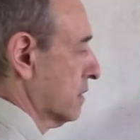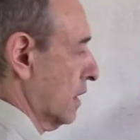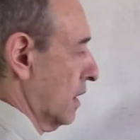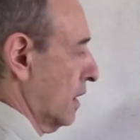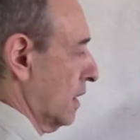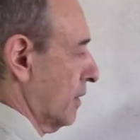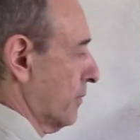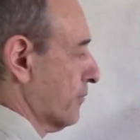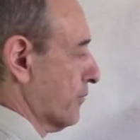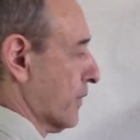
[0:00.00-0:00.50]

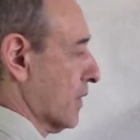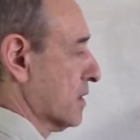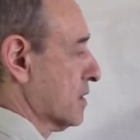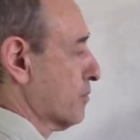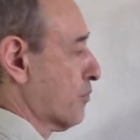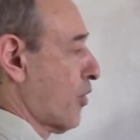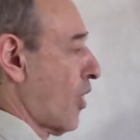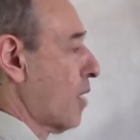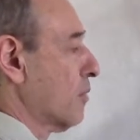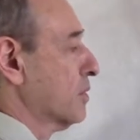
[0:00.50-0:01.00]
um, the
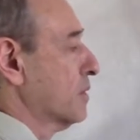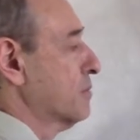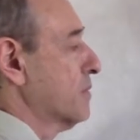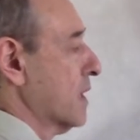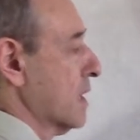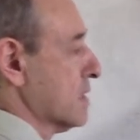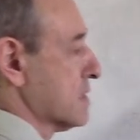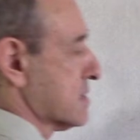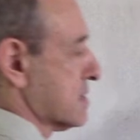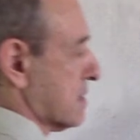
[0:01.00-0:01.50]
problem
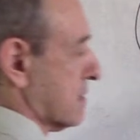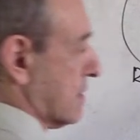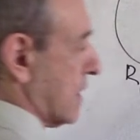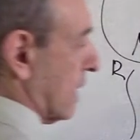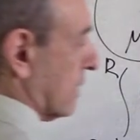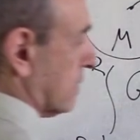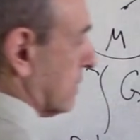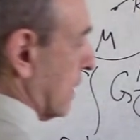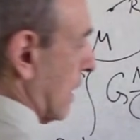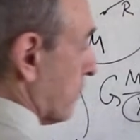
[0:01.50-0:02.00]
is
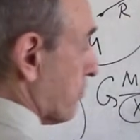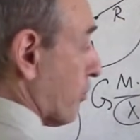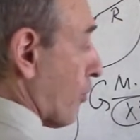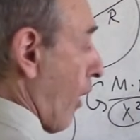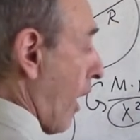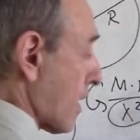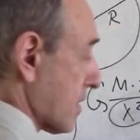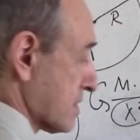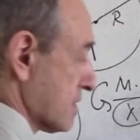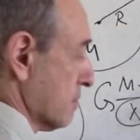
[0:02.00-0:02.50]
that
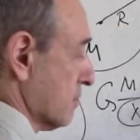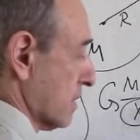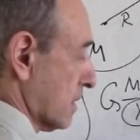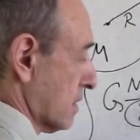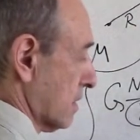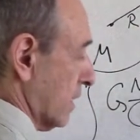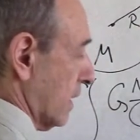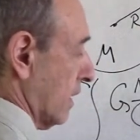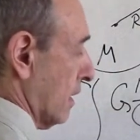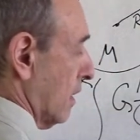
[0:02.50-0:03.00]

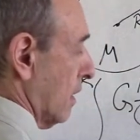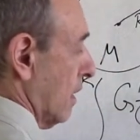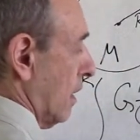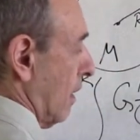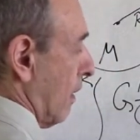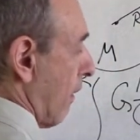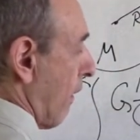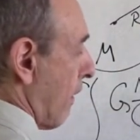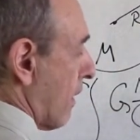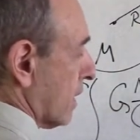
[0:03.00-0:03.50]
approximately
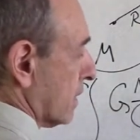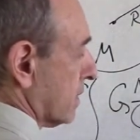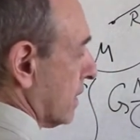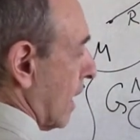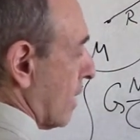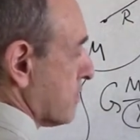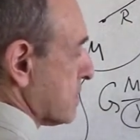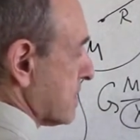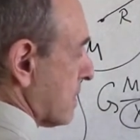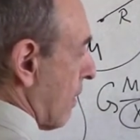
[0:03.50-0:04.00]
R
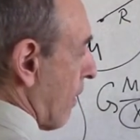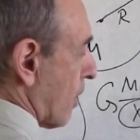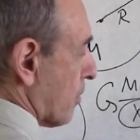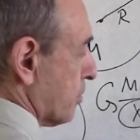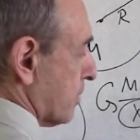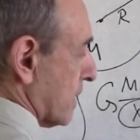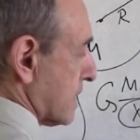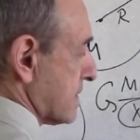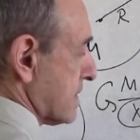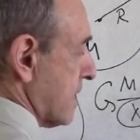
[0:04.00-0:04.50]
times R
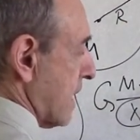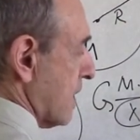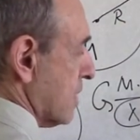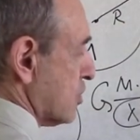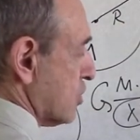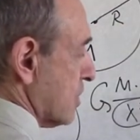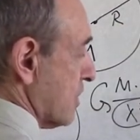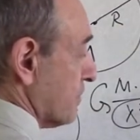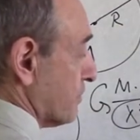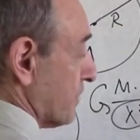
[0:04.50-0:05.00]
plus
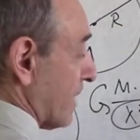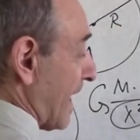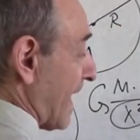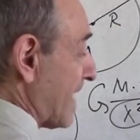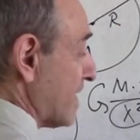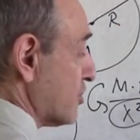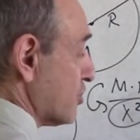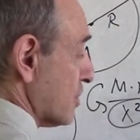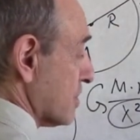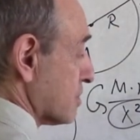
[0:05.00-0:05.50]
H, if
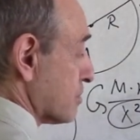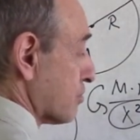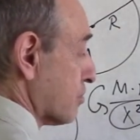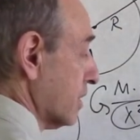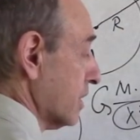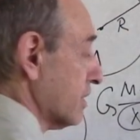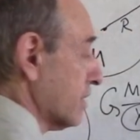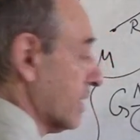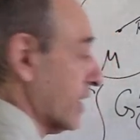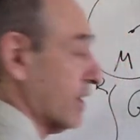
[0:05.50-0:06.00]
H is
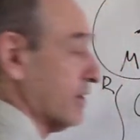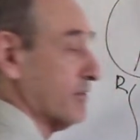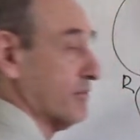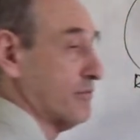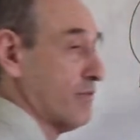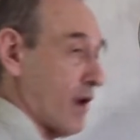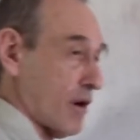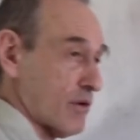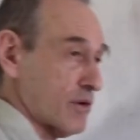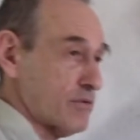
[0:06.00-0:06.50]
really
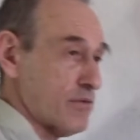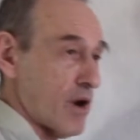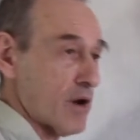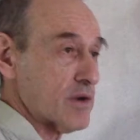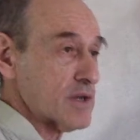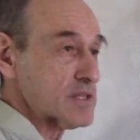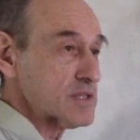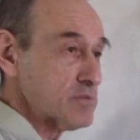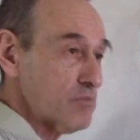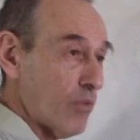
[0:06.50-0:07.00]
very,
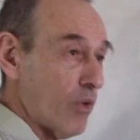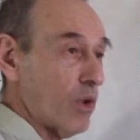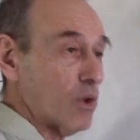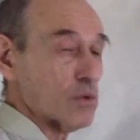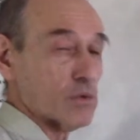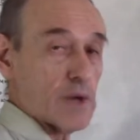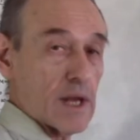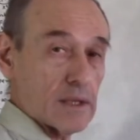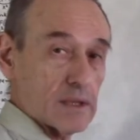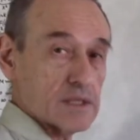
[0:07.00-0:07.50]
very
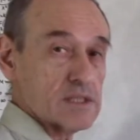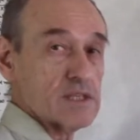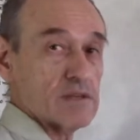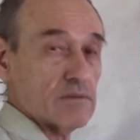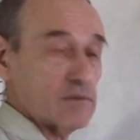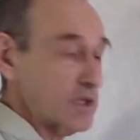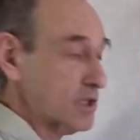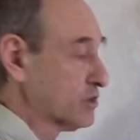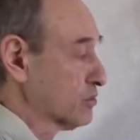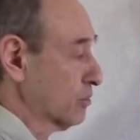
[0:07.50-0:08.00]
small
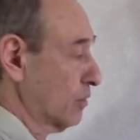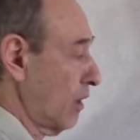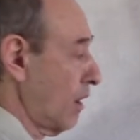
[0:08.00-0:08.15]
relatively to